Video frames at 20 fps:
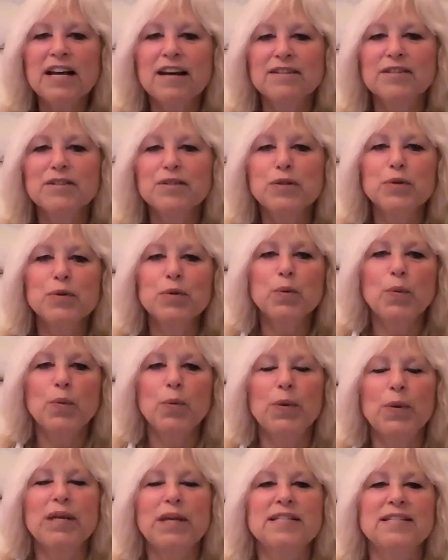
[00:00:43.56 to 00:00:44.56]
cousin
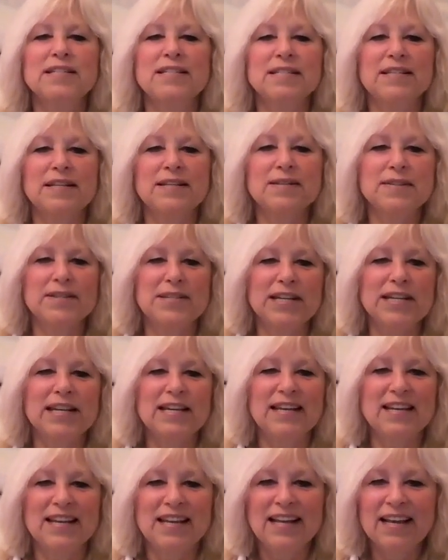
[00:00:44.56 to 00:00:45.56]
with
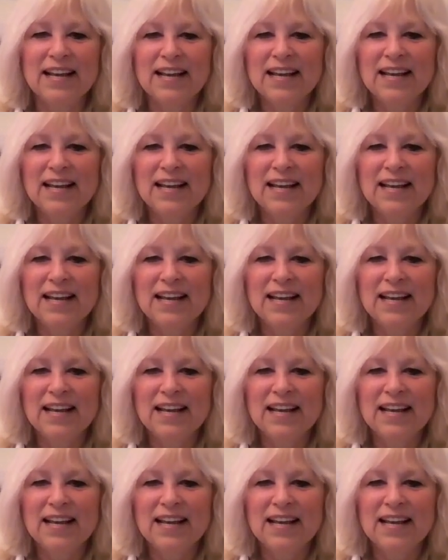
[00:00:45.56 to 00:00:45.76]
the